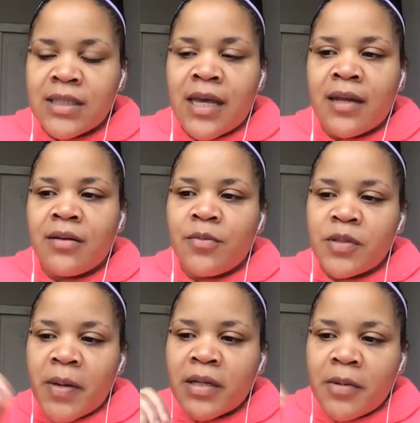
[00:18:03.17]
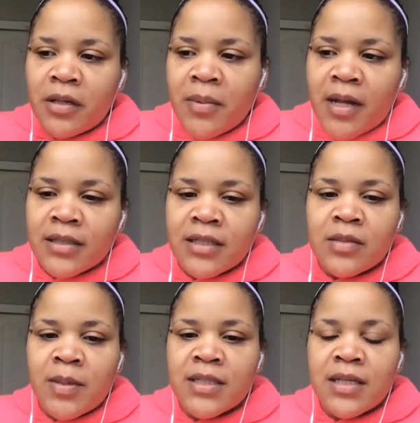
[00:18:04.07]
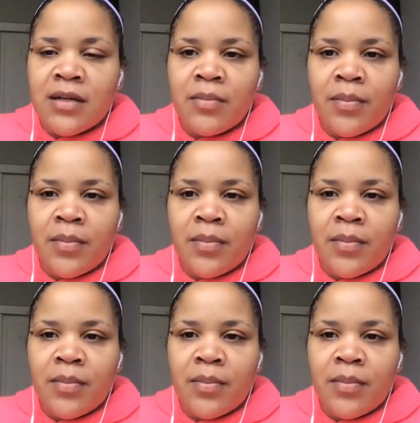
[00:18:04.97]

that respectability politics means that